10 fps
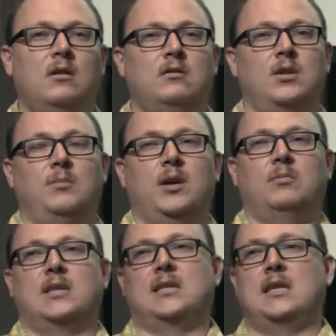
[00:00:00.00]
to be able
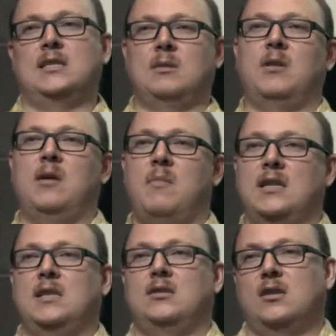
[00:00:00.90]
to send somebody a
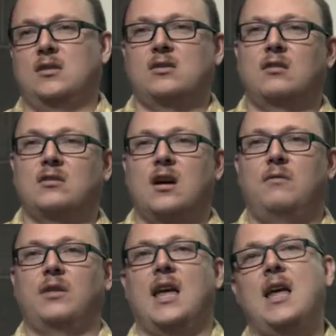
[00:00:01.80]
message that starts off
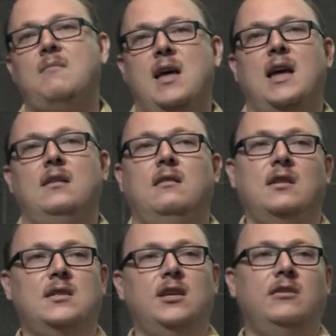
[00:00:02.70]
with, hey man, I
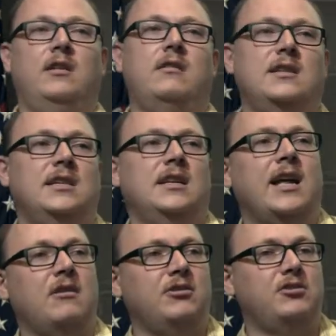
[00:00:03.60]
see you're interested in
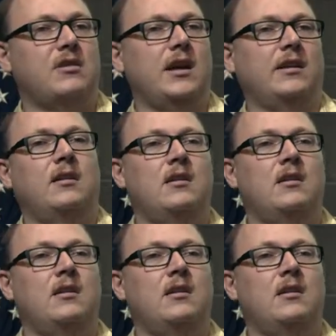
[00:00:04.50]
Counter-Strike.